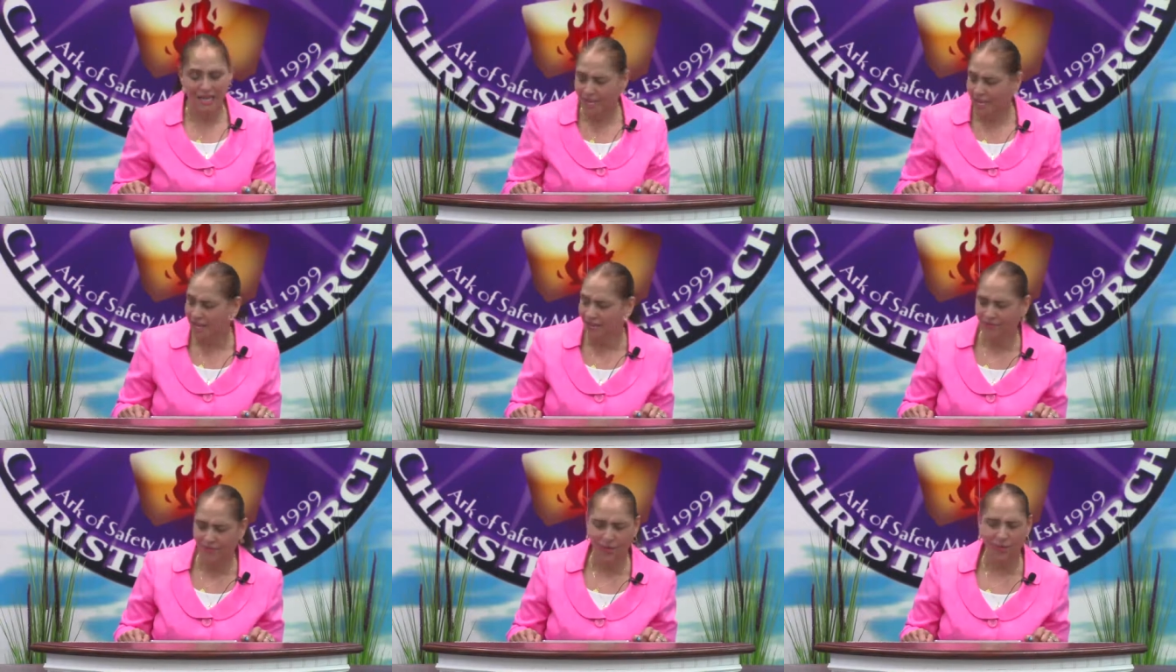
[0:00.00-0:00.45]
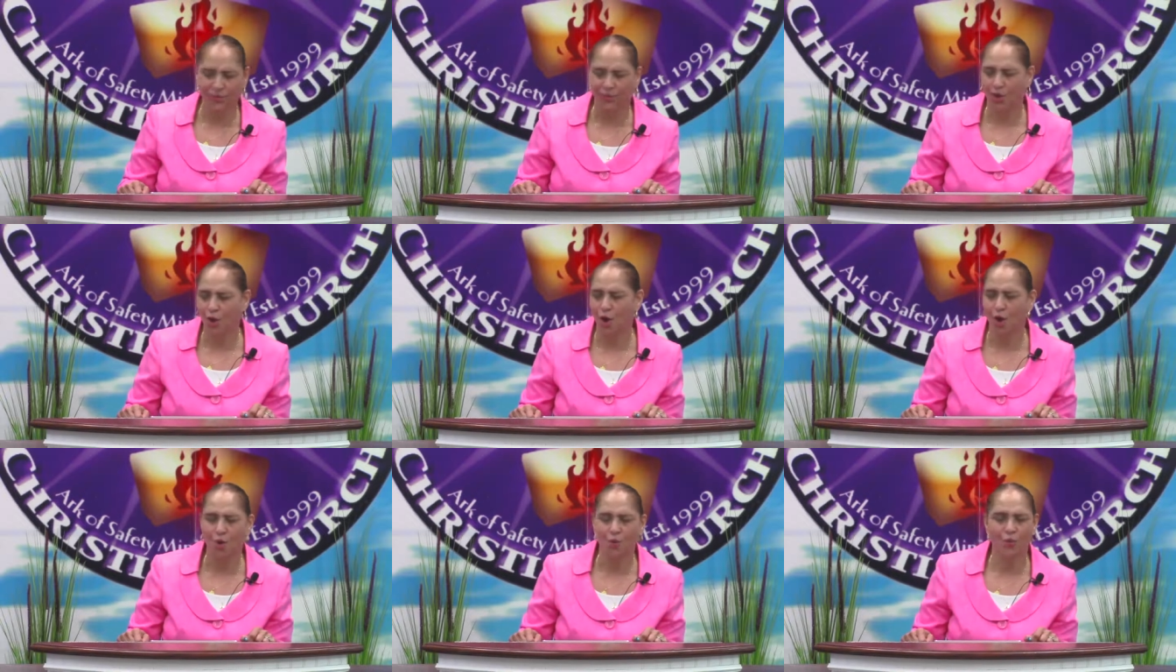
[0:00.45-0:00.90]
even
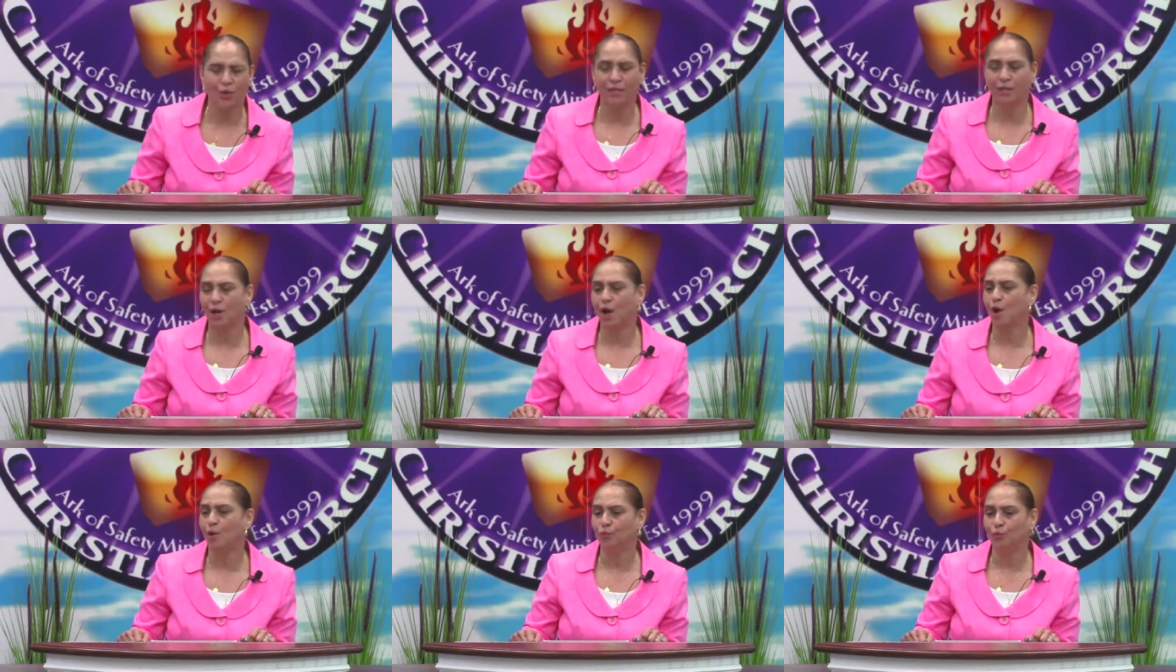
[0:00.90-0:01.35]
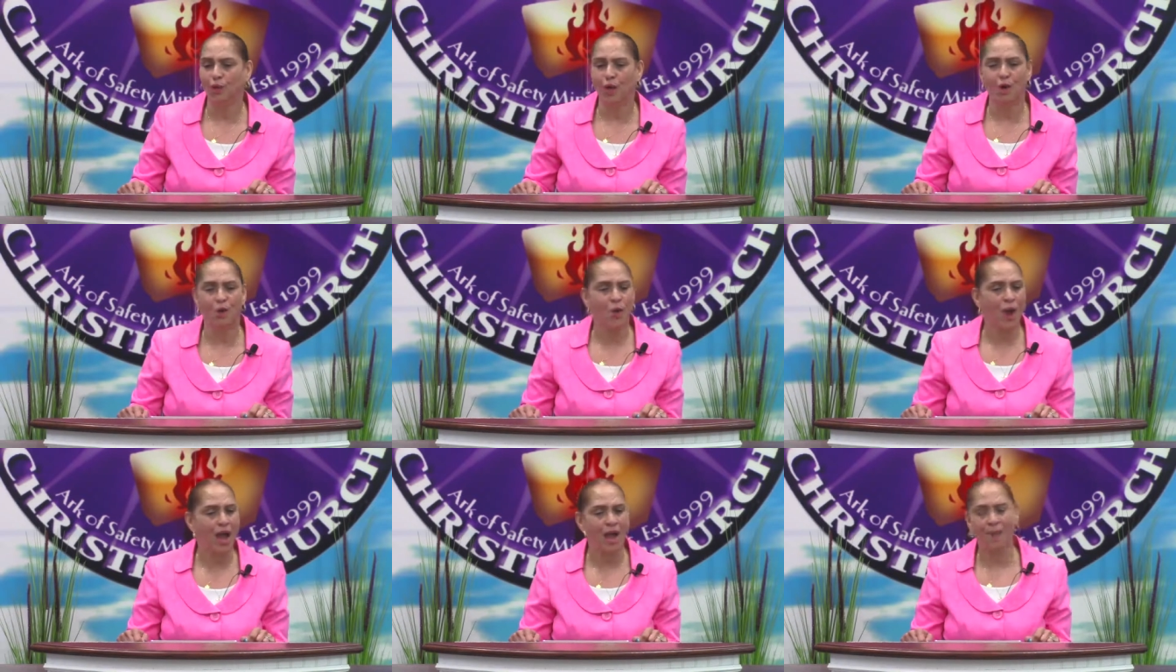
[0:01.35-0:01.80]
though we don't
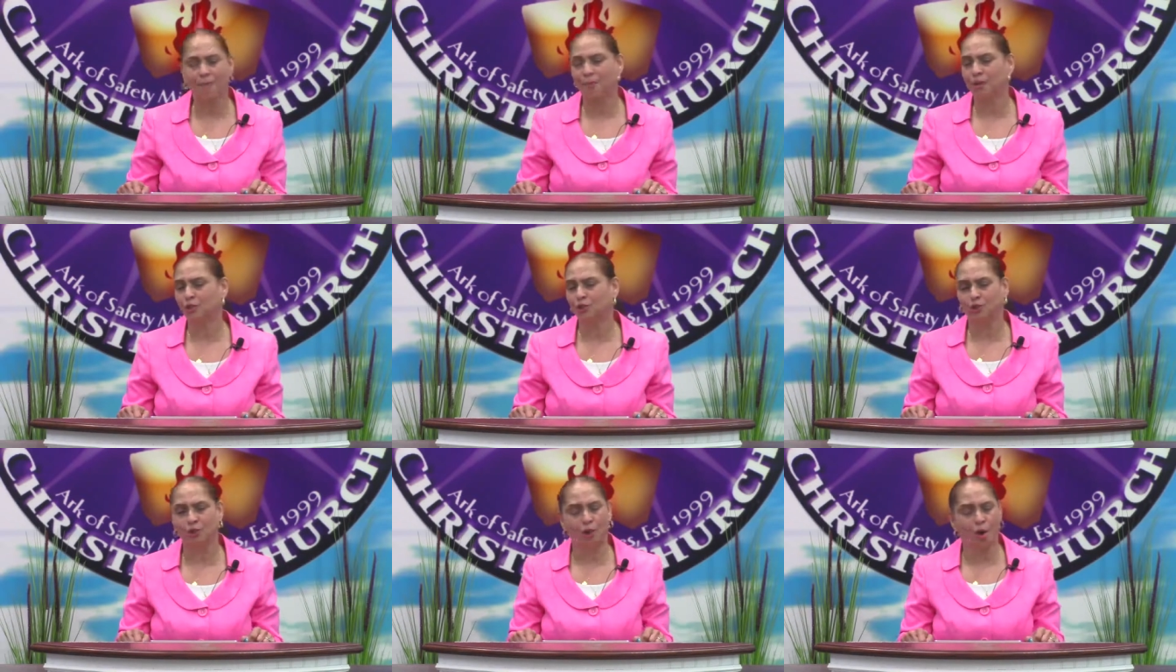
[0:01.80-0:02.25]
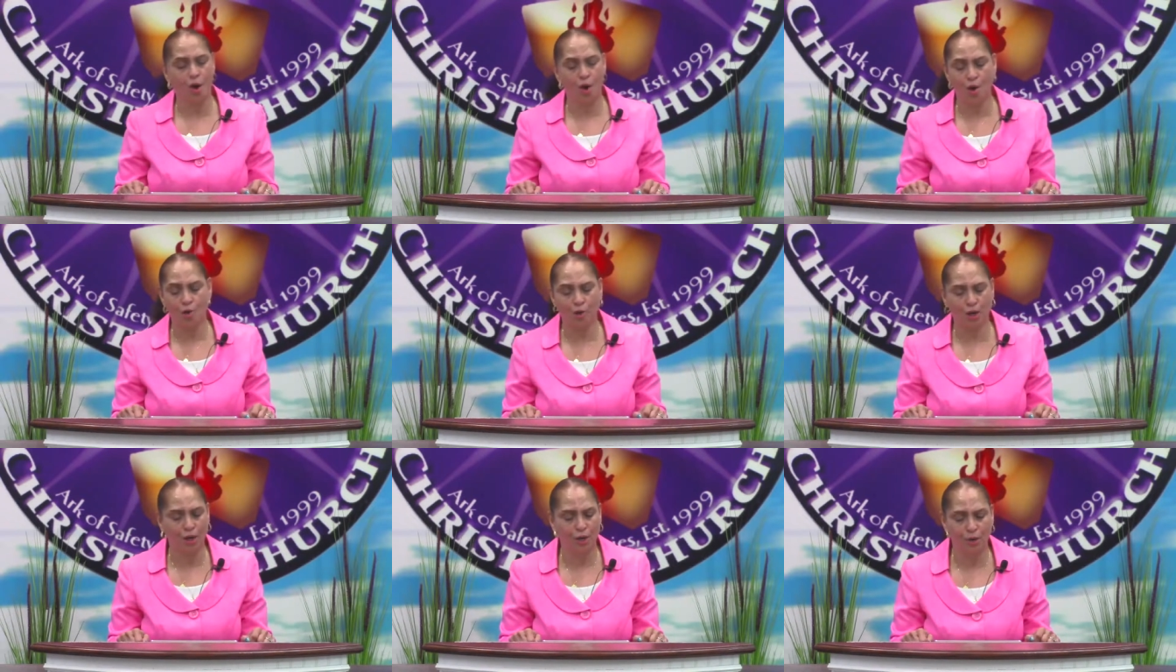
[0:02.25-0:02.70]
know how much
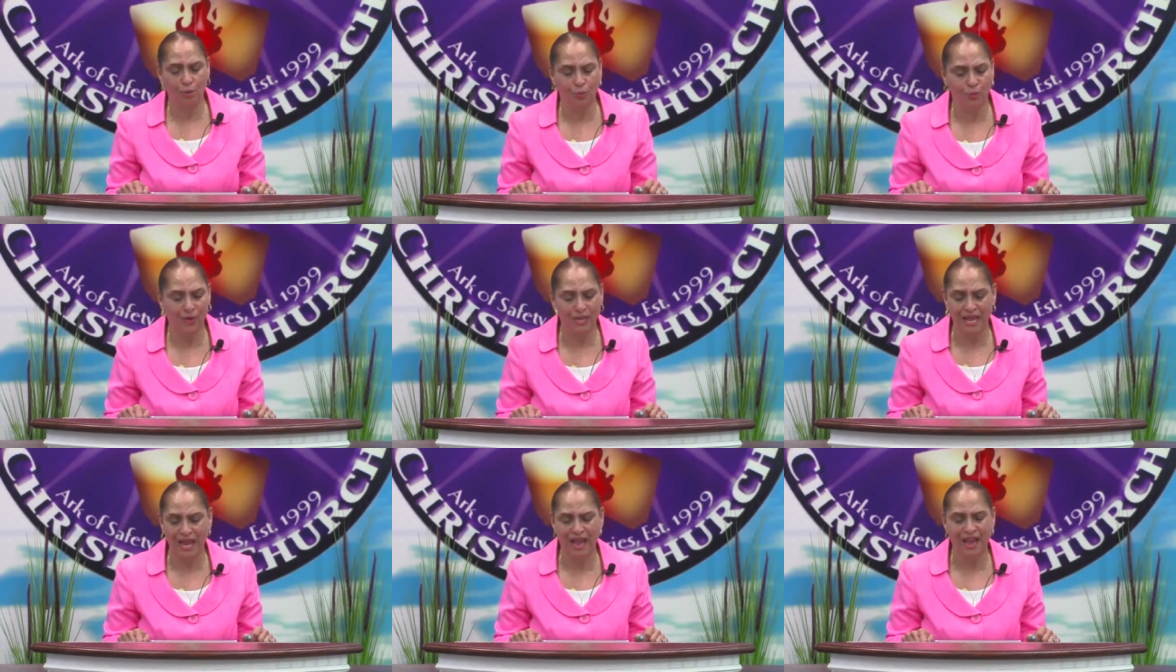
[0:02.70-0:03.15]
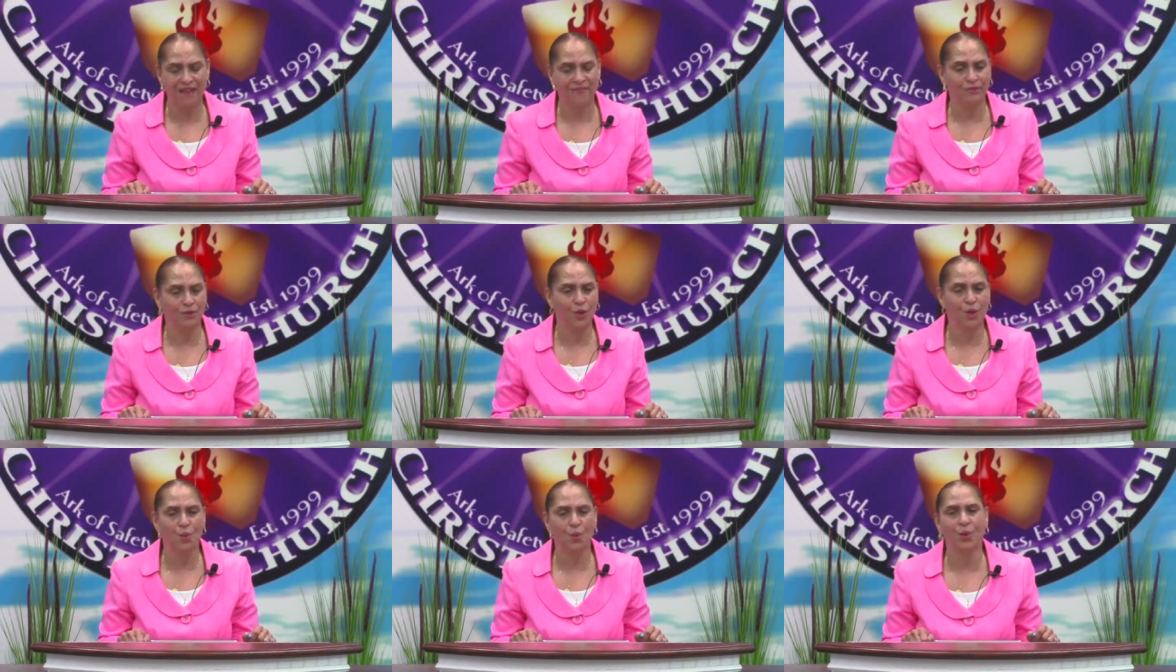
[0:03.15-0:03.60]
longer we
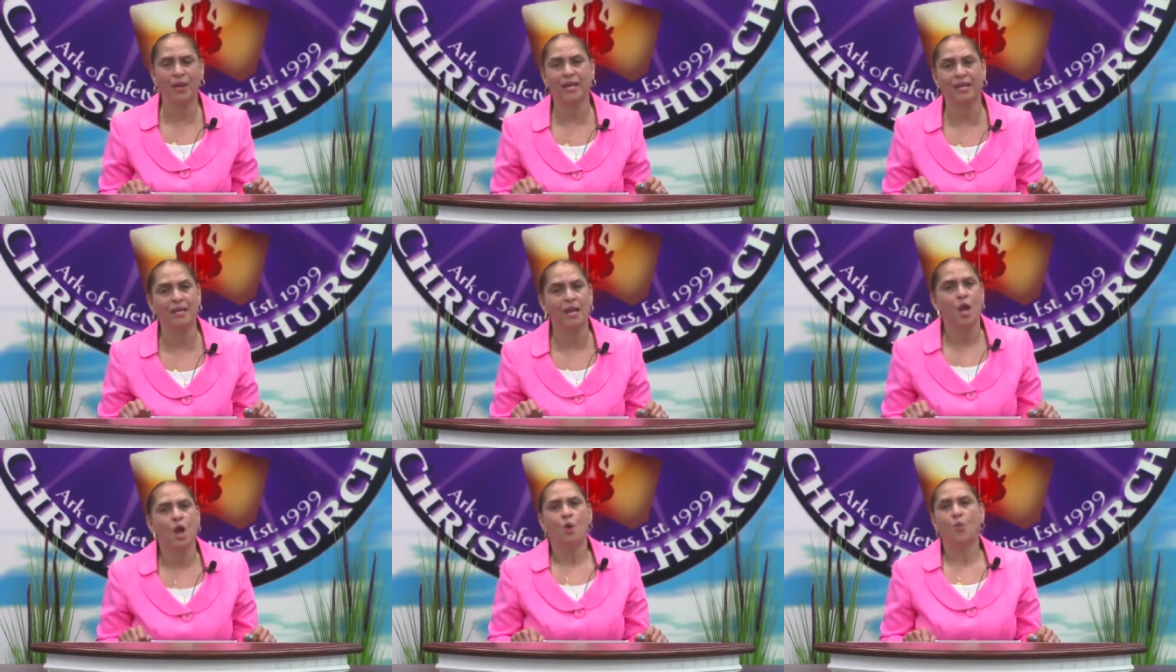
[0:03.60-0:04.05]
have to wait.